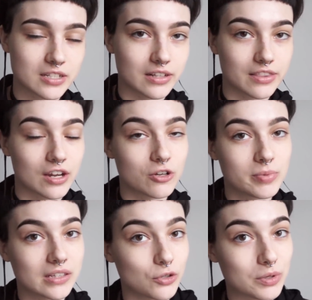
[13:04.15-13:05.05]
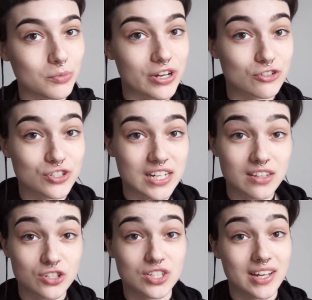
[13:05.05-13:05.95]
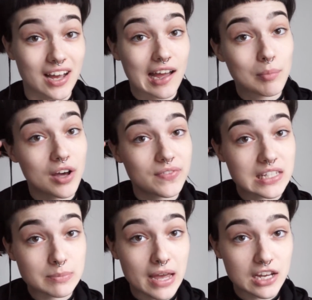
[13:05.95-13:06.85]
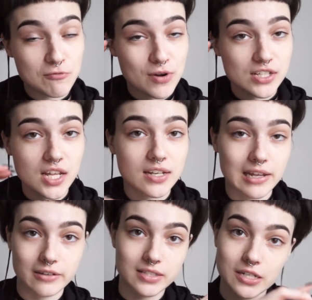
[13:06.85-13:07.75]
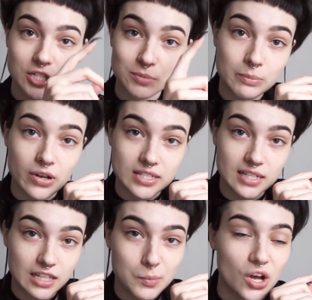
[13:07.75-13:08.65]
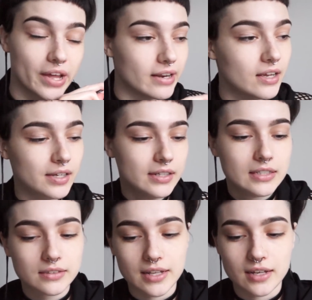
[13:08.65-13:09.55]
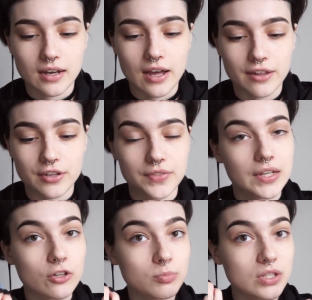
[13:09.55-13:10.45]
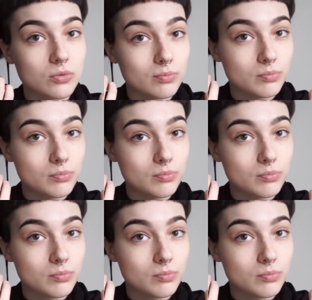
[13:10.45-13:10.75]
I thought it'd be a little bit more interesting than just like, I bought this pack of press-on nails, here's me pressing them on. Like I thought that it'd be